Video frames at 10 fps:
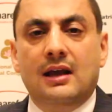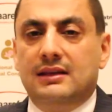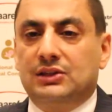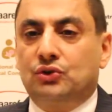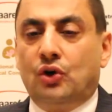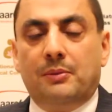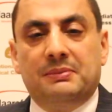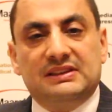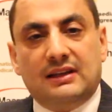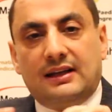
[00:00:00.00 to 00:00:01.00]
The scope
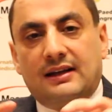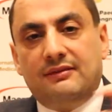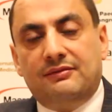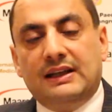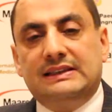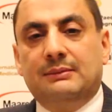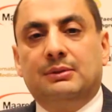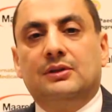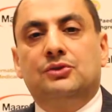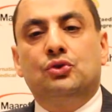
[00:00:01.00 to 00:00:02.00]
is like a
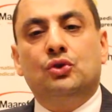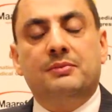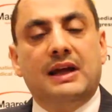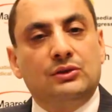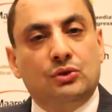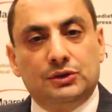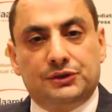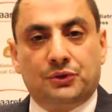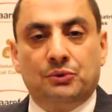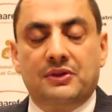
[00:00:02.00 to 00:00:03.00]
flexible tube that goes
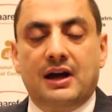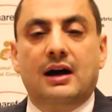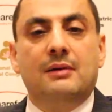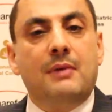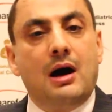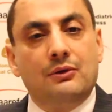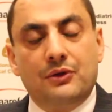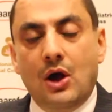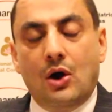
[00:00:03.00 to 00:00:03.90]
through the mouth,